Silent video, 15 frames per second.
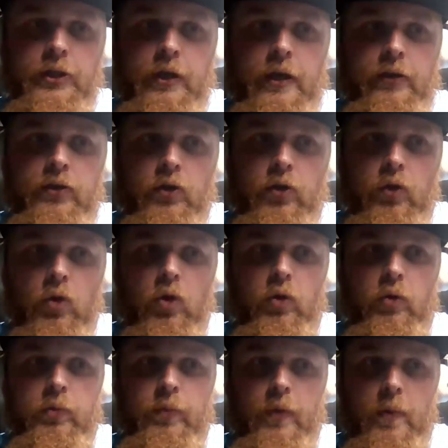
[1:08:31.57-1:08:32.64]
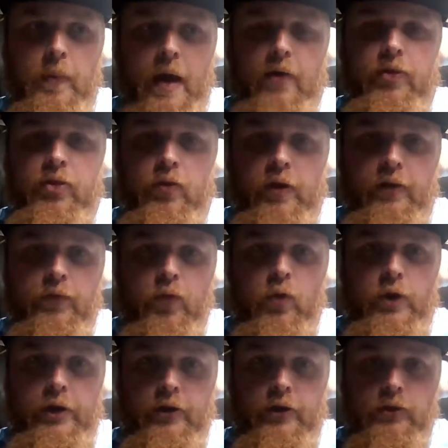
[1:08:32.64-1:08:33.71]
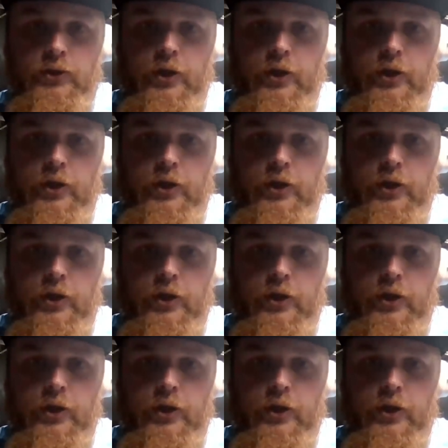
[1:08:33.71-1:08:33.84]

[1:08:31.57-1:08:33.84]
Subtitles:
until about 3-4 years